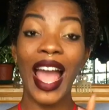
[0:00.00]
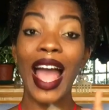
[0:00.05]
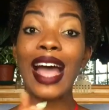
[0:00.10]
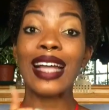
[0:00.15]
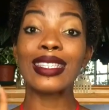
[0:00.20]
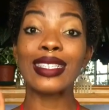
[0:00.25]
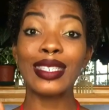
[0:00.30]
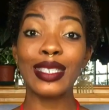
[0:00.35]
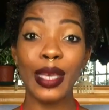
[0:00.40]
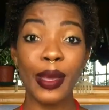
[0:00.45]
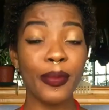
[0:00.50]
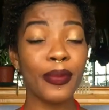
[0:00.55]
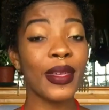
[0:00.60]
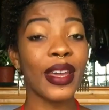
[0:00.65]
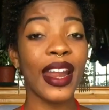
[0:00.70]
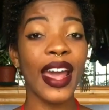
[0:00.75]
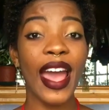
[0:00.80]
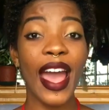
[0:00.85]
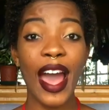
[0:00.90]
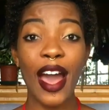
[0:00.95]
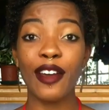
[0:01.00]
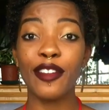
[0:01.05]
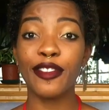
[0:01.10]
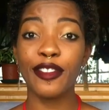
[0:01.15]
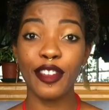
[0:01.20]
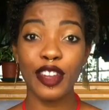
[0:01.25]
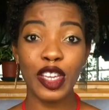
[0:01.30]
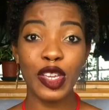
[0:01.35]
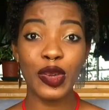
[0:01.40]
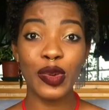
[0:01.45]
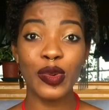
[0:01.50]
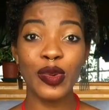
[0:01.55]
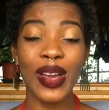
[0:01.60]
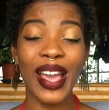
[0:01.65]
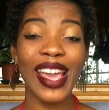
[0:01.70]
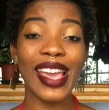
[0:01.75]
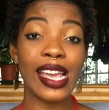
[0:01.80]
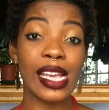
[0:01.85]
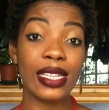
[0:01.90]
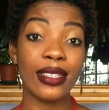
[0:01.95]
A tip that I have for you
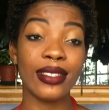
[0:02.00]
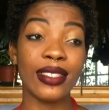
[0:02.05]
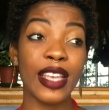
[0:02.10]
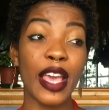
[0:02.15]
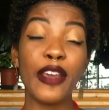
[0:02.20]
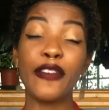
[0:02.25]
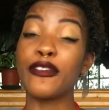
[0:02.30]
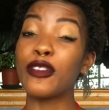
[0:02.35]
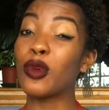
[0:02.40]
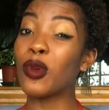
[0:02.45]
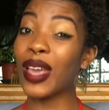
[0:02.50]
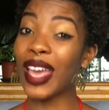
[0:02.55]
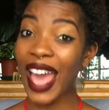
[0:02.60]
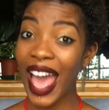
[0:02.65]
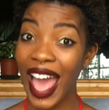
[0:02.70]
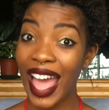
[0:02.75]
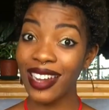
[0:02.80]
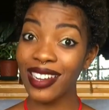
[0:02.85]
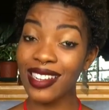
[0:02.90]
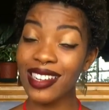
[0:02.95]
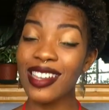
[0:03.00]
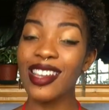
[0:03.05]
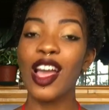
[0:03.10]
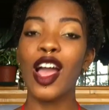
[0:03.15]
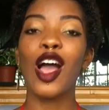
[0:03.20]
is if you can,